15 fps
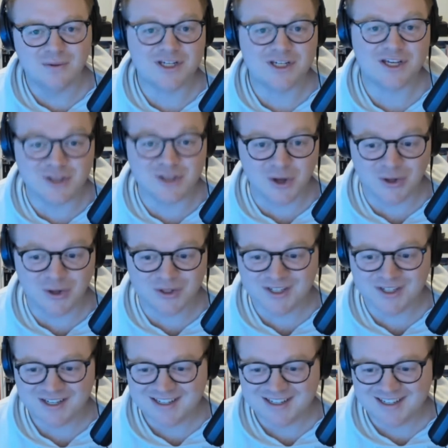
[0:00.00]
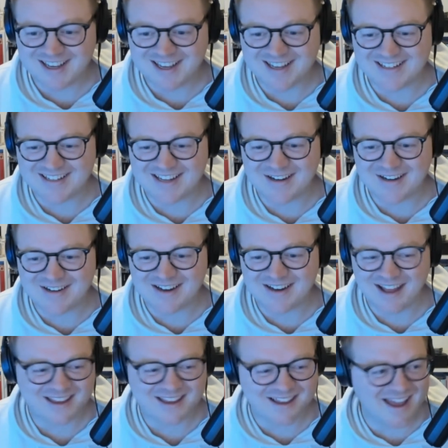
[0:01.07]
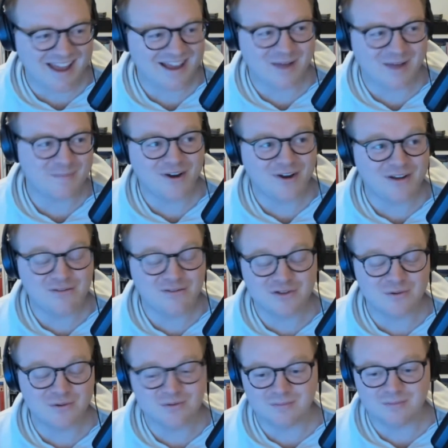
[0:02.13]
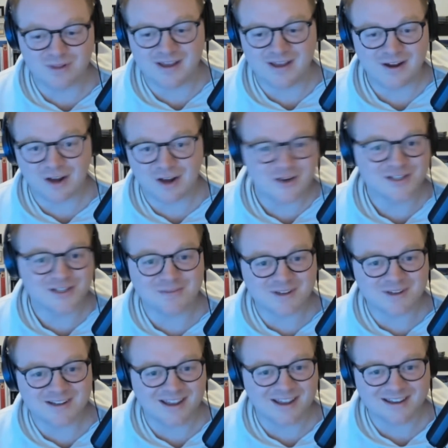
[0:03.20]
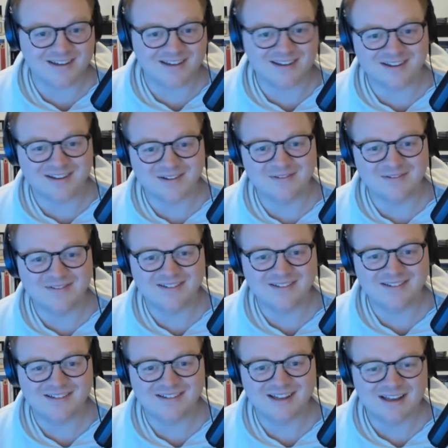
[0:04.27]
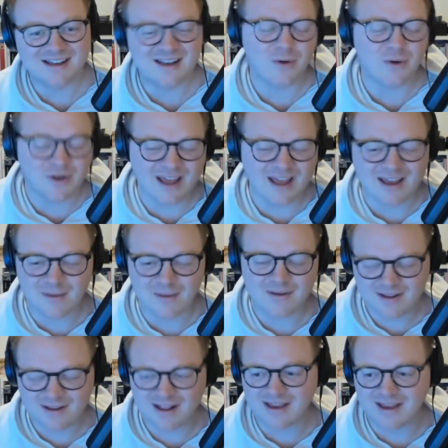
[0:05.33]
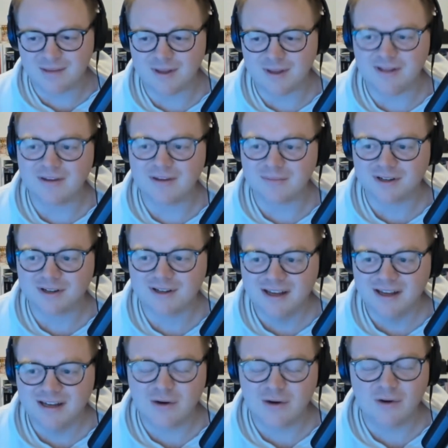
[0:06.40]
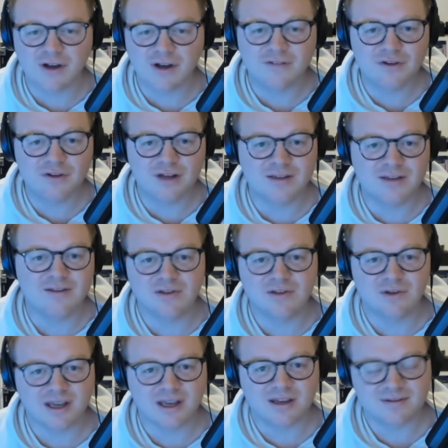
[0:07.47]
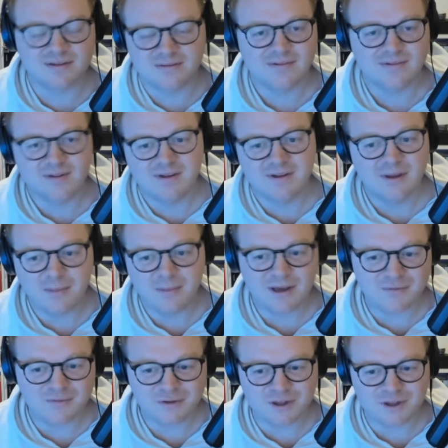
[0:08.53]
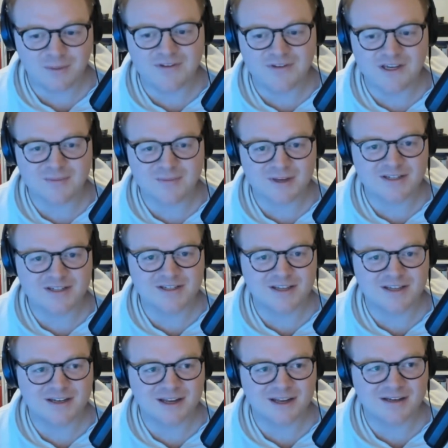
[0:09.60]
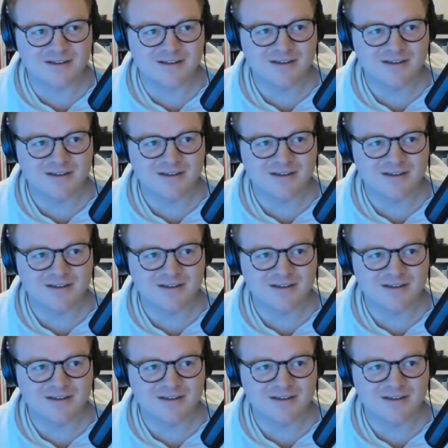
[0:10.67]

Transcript: I sold, and then I got money to play another GP. They weren't a million, but they were enough to pay for some of the expenses, and then